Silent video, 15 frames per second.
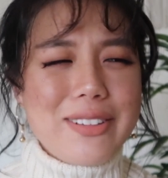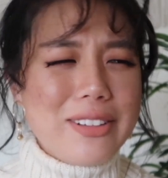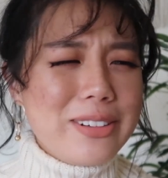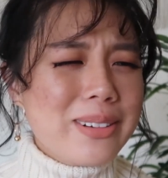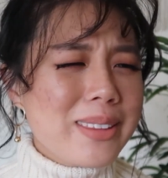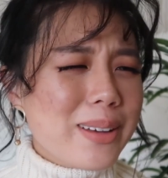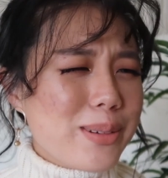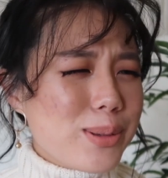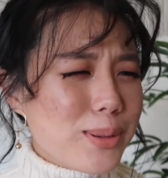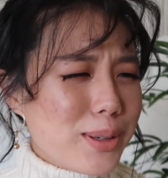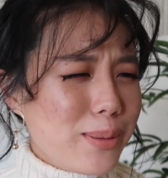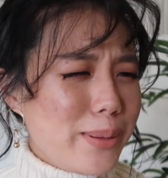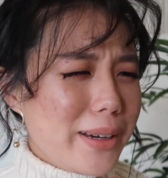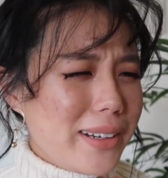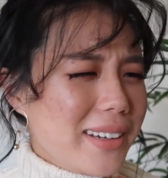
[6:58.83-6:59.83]
Oh, that was
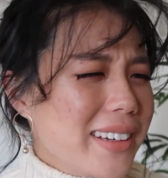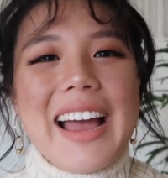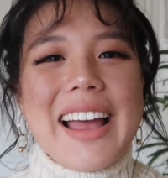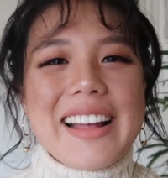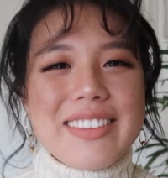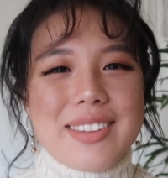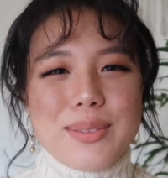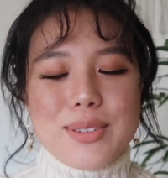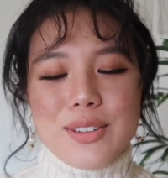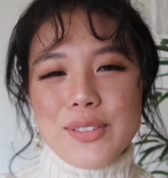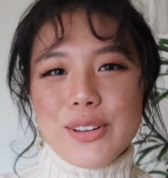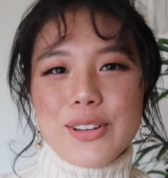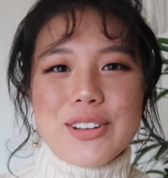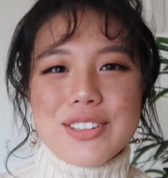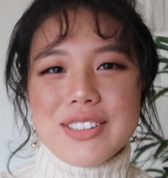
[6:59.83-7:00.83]
really weird. I had some
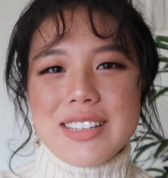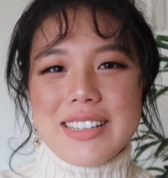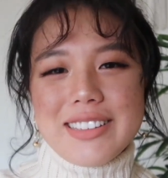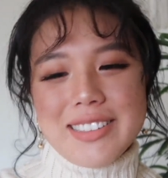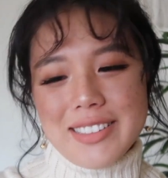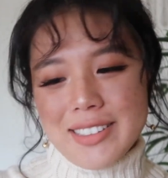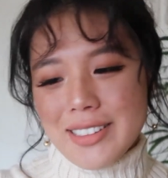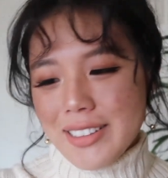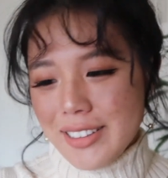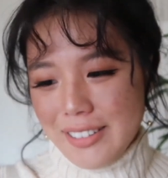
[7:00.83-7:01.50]
difficulties